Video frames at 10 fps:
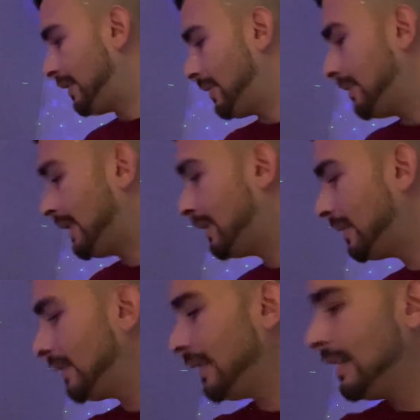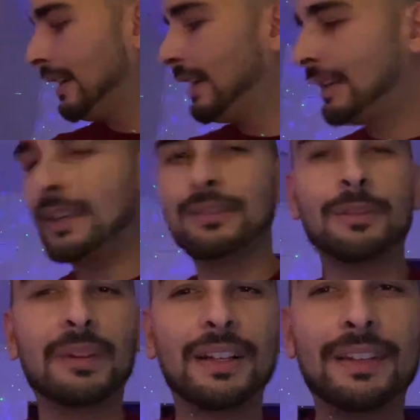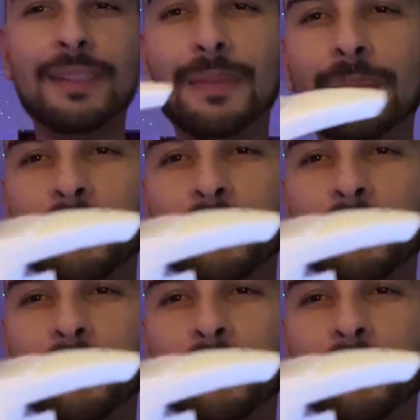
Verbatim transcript: very good. Can you smell this?